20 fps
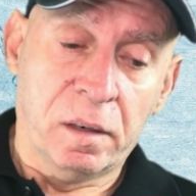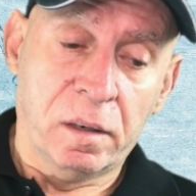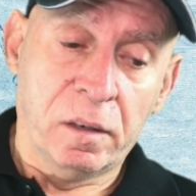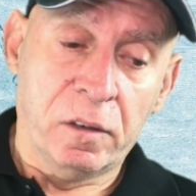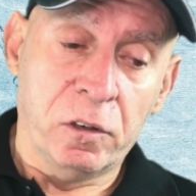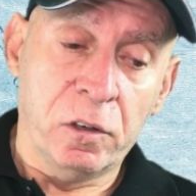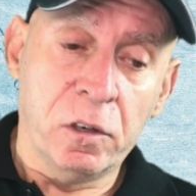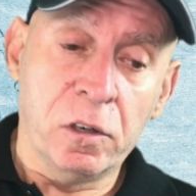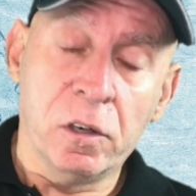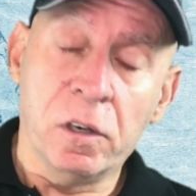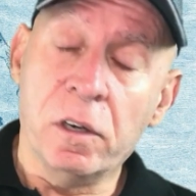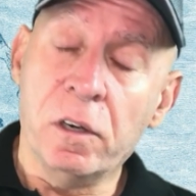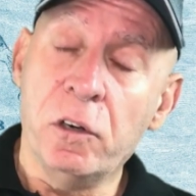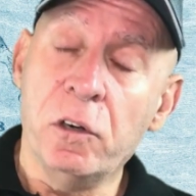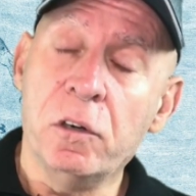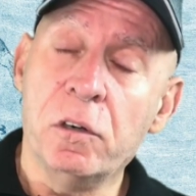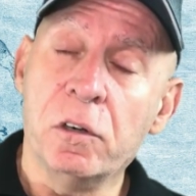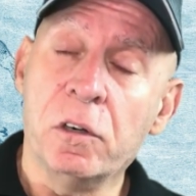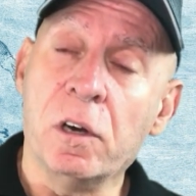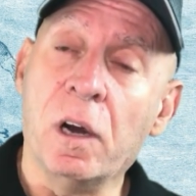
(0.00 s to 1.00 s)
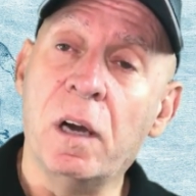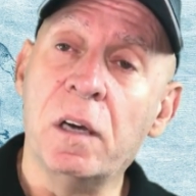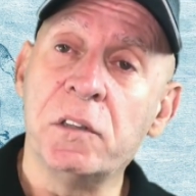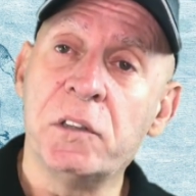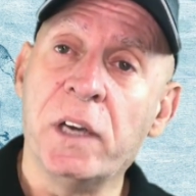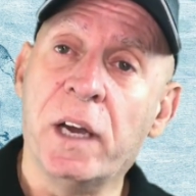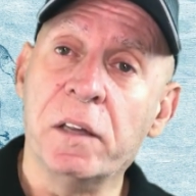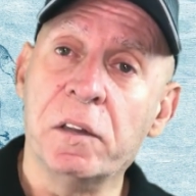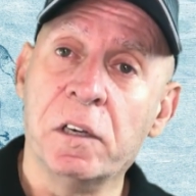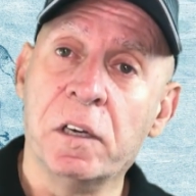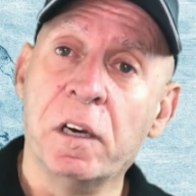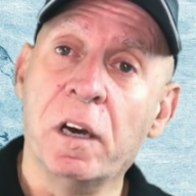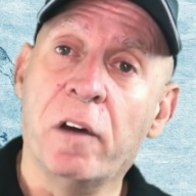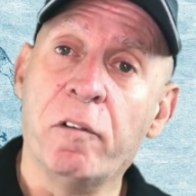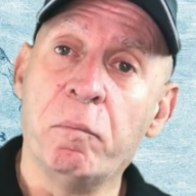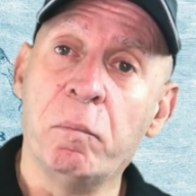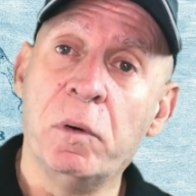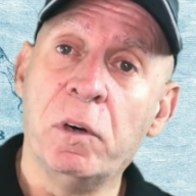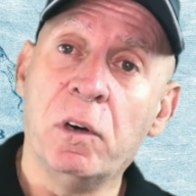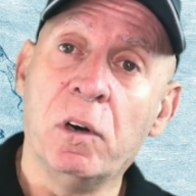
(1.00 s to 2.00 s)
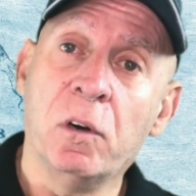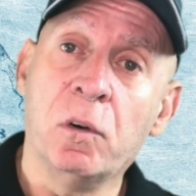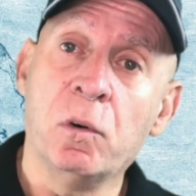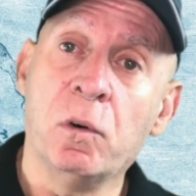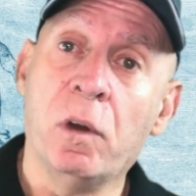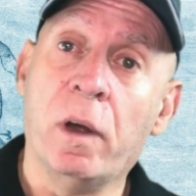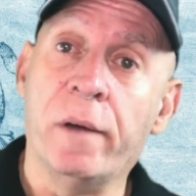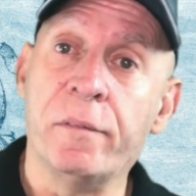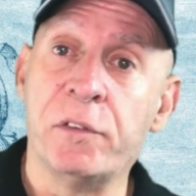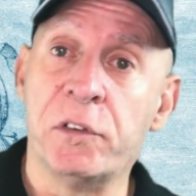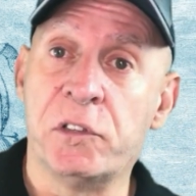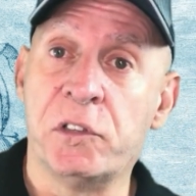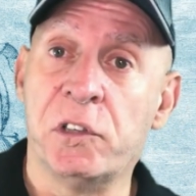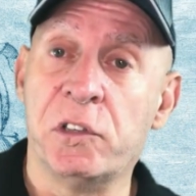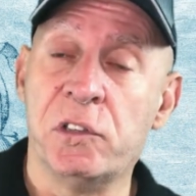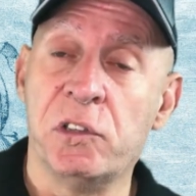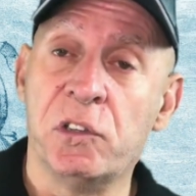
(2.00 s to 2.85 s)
You could contact the government, local offices,